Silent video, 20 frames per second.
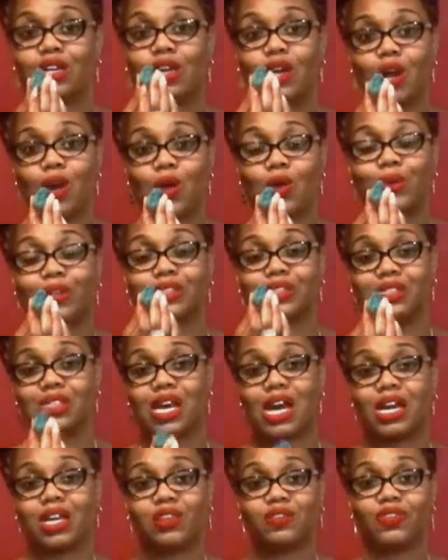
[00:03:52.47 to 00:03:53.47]
go
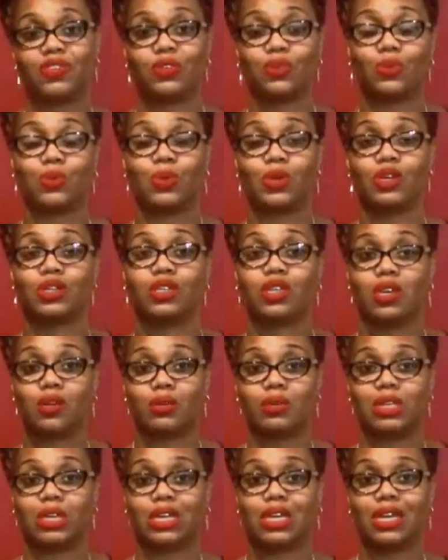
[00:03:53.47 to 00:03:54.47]
inside of your
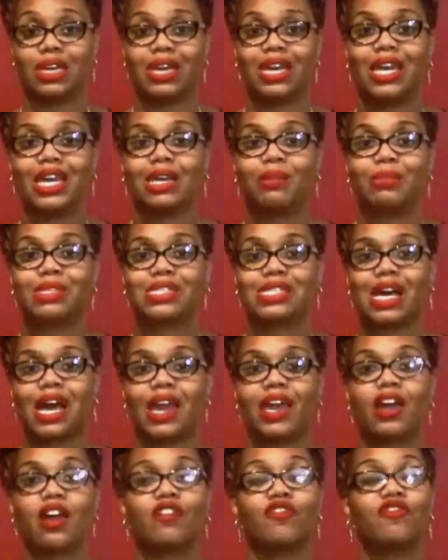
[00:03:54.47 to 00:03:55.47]
yoni.
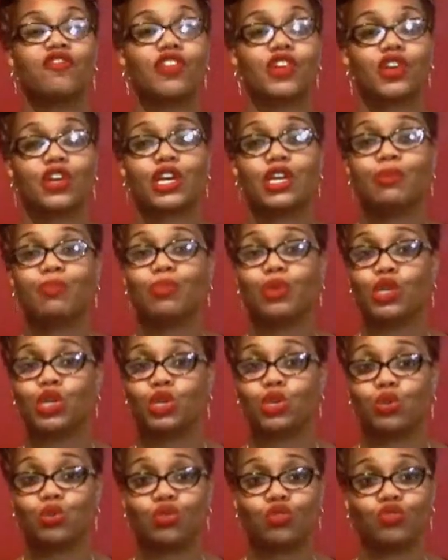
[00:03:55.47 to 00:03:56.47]
Hematite, a very
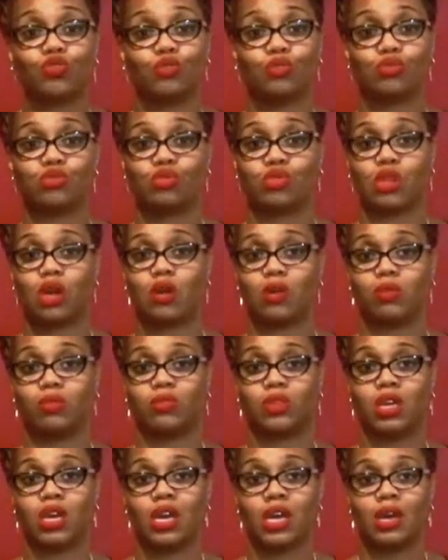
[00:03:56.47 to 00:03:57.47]
beautiful
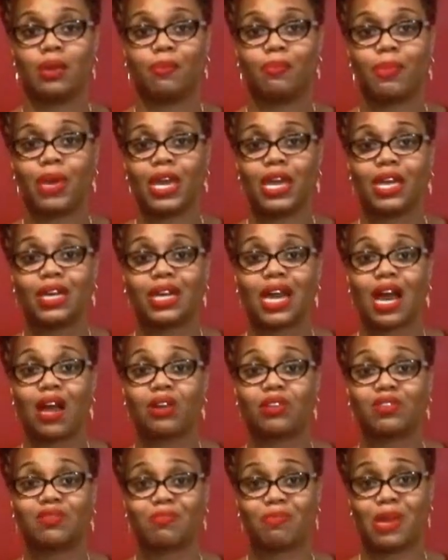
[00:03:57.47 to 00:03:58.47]
stone made
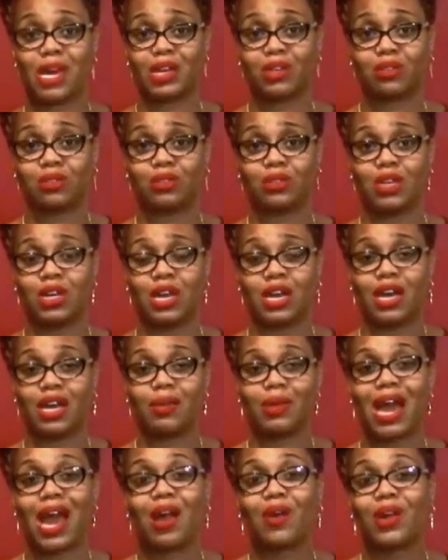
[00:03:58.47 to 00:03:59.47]
out of metal.
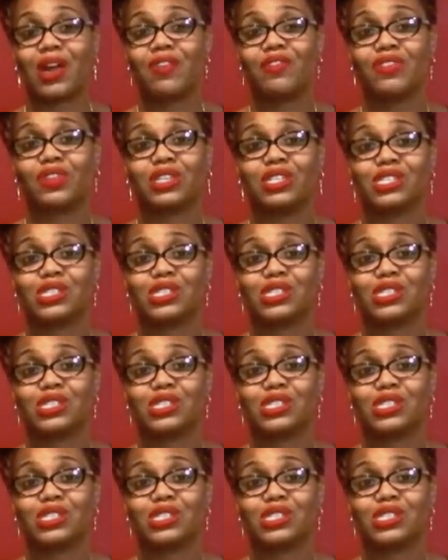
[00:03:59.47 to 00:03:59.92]
However,